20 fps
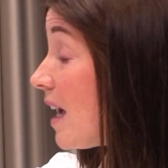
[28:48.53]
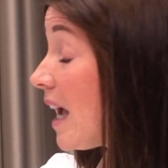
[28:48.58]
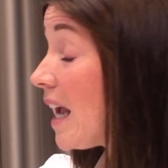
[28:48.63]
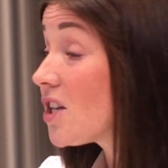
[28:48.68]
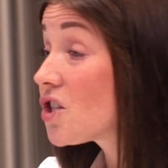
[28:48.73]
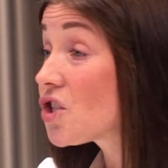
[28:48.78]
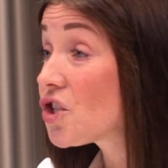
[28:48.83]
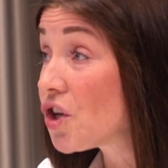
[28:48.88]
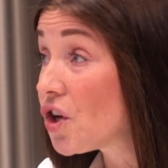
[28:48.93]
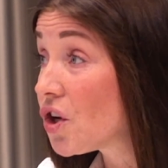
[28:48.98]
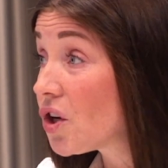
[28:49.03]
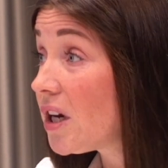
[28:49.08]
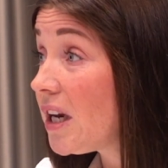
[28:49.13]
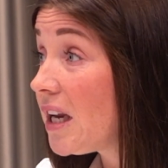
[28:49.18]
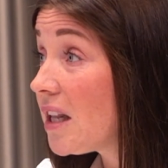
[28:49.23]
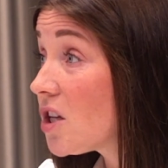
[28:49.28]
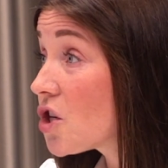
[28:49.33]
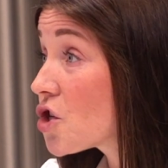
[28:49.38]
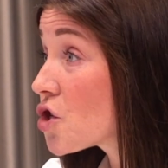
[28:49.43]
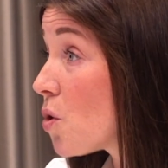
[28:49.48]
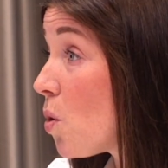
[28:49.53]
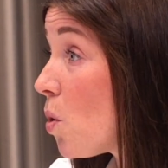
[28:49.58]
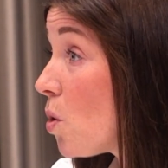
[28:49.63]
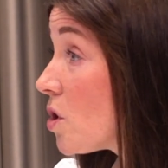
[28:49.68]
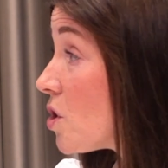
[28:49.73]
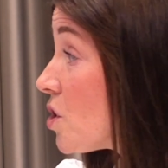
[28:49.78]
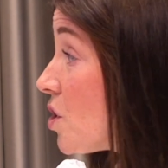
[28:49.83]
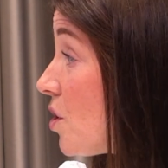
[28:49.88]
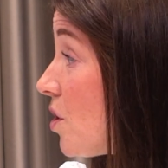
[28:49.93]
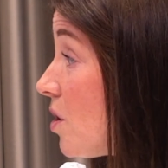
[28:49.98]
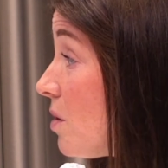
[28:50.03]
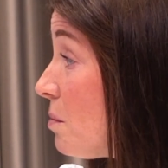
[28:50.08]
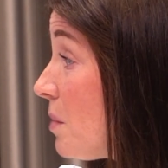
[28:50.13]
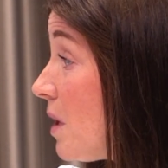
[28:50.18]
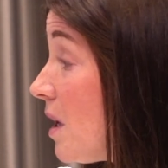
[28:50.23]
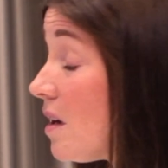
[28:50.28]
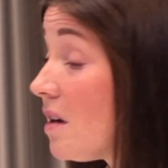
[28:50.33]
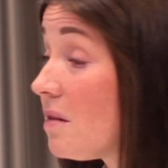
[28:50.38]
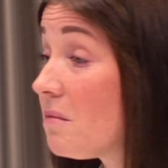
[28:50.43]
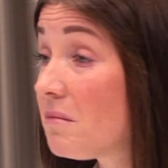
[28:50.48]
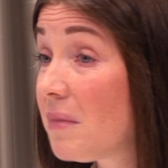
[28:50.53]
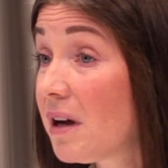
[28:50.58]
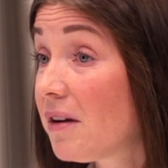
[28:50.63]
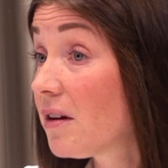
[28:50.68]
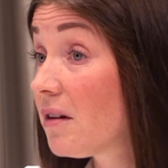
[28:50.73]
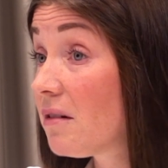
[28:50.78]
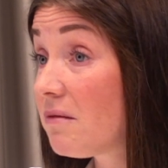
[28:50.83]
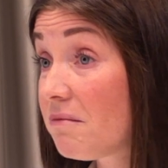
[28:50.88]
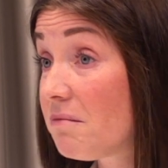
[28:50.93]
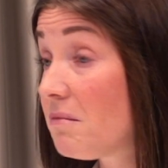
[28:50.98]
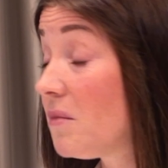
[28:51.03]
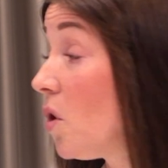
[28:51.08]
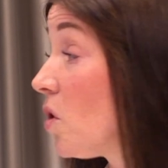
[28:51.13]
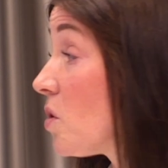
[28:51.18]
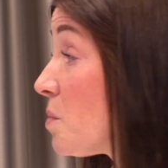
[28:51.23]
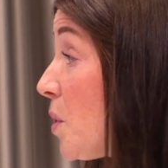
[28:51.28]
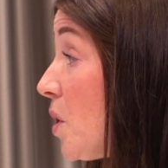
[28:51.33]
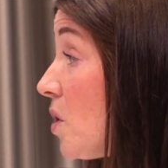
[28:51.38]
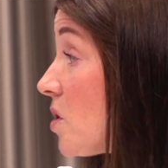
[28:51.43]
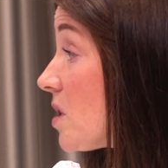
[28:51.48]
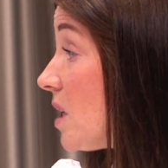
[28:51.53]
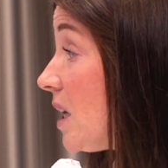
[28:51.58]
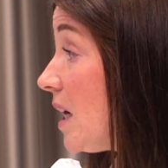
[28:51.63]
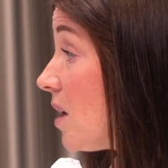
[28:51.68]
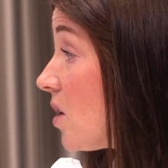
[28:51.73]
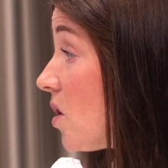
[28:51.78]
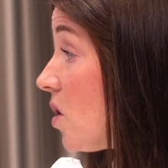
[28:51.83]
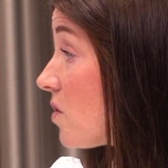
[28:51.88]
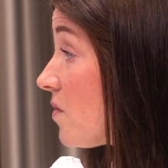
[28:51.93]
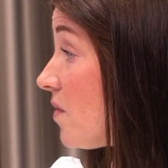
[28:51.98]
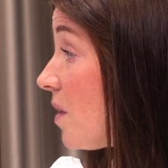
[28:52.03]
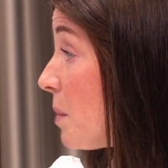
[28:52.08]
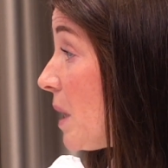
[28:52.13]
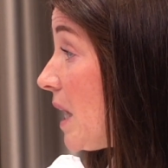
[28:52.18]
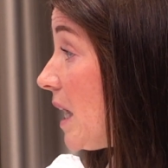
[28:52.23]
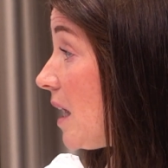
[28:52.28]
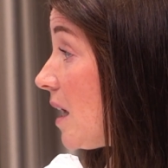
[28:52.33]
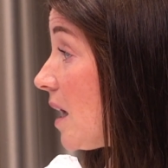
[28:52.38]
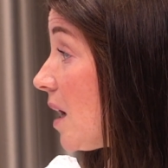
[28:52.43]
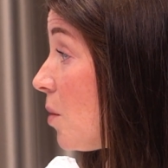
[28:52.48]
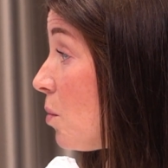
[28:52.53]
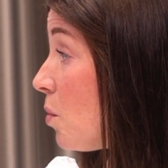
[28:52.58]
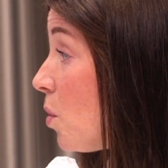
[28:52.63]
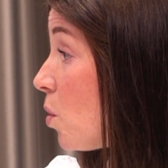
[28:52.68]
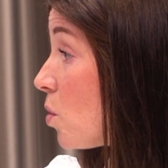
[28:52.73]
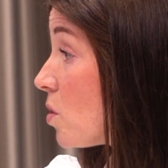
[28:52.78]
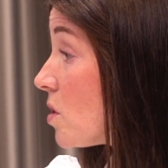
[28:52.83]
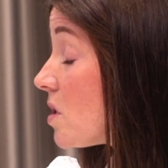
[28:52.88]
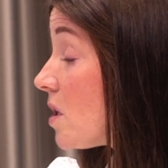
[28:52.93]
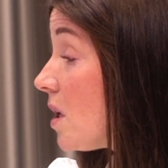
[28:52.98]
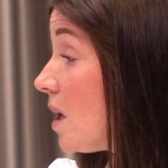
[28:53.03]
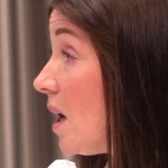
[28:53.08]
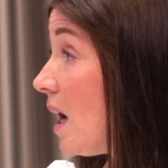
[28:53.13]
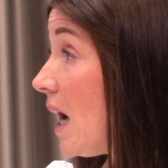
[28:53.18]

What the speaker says: Certainly in the short term, not personally, not for me, it won't.